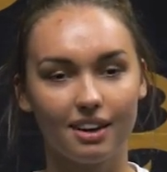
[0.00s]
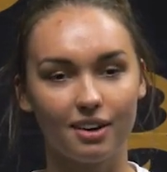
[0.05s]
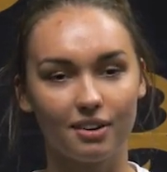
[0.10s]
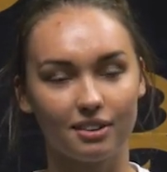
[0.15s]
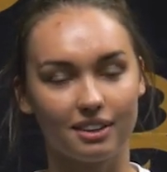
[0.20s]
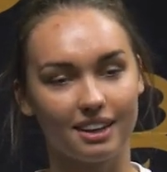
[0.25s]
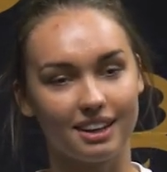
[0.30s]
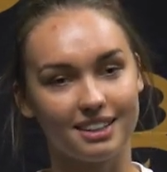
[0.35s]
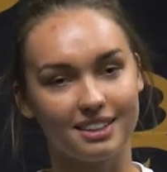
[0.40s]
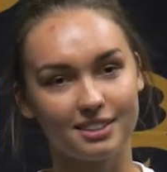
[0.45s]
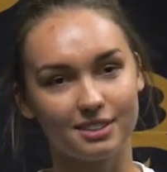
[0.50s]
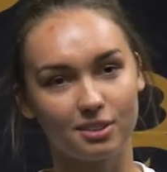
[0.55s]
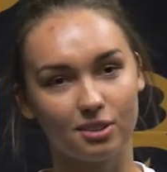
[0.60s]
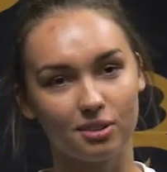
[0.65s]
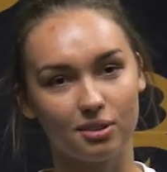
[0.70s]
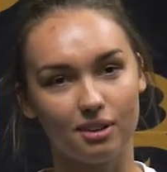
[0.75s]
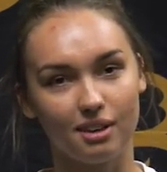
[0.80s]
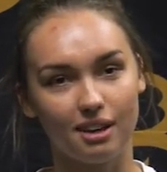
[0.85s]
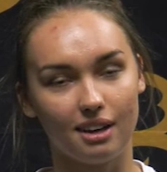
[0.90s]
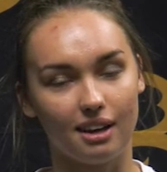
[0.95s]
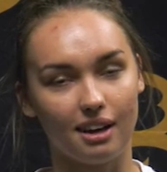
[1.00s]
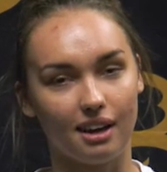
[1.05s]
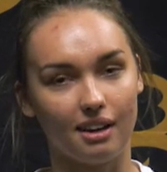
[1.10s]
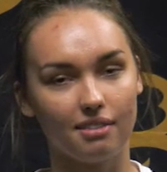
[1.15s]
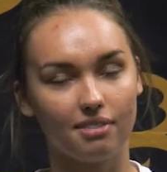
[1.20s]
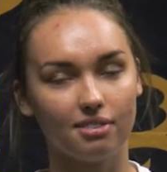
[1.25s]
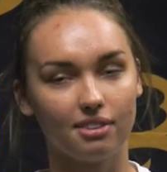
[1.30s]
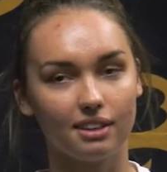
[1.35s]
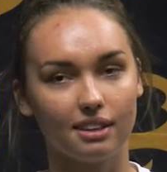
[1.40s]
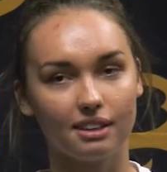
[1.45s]
Okay, so I
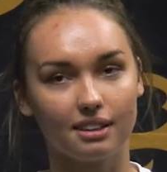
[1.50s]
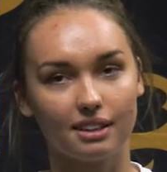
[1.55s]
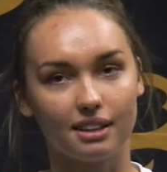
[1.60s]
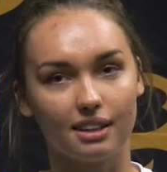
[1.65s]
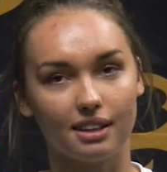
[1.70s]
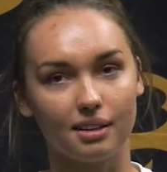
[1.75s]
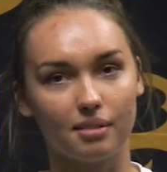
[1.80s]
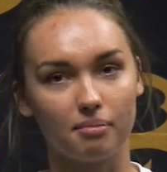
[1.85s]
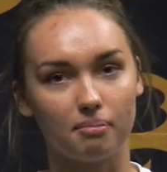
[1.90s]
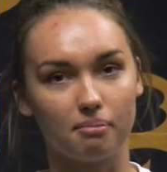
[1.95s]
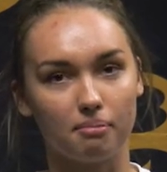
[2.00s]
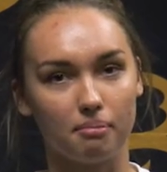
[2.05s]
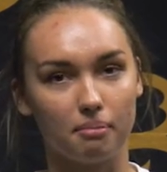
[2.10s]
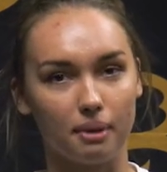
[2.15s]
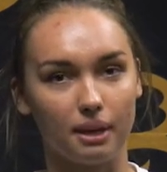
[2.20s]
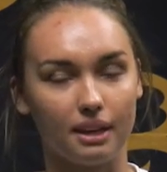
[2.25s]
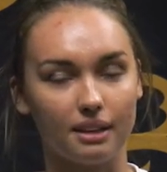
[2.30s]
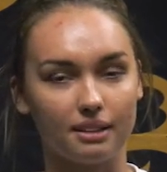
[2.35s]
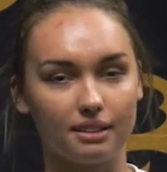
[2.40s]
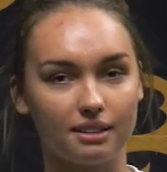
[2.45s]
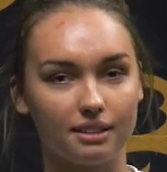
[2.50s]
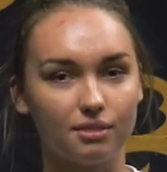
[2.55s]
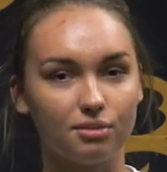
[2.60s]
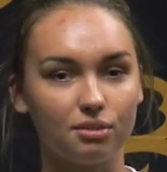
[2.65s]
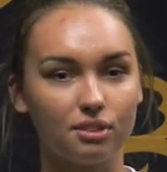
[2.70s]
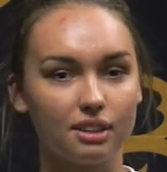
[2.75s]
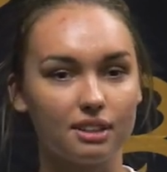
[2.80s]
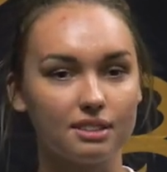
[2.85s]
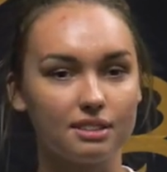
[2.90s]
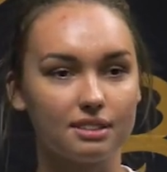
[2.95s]
think the main
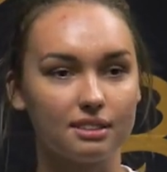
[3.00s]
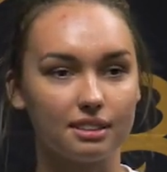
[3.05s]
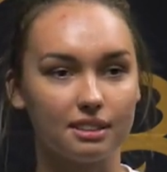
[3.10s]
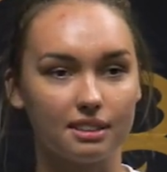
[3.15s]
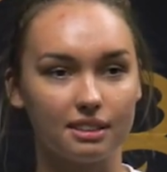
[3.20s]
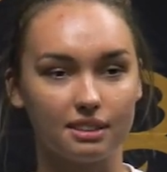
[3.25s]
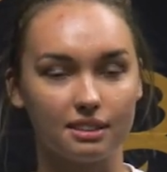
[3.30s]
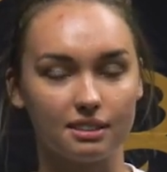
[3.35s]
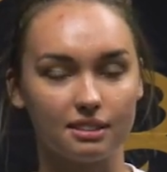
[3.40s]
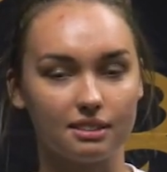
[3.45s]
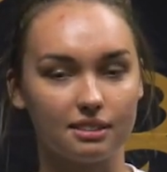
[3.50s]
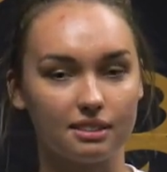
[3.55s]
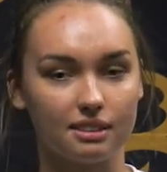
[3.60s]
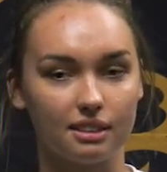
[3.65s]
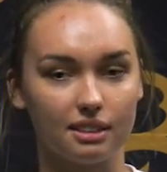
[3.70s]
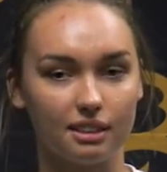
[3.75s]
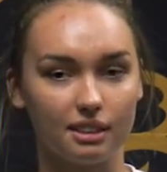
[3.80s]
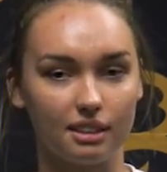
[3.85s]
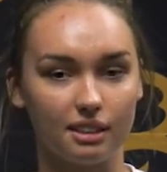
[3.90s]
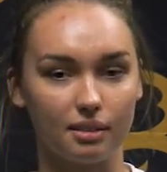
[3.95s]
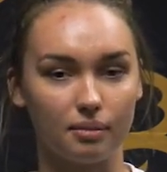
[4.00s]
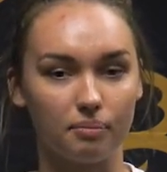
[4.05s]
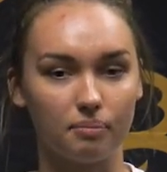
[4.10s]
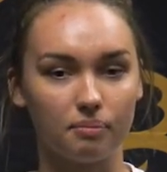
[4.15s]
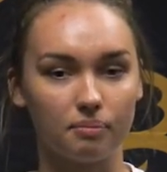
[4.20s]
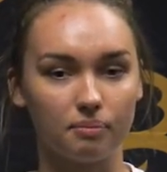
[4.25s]
difference is the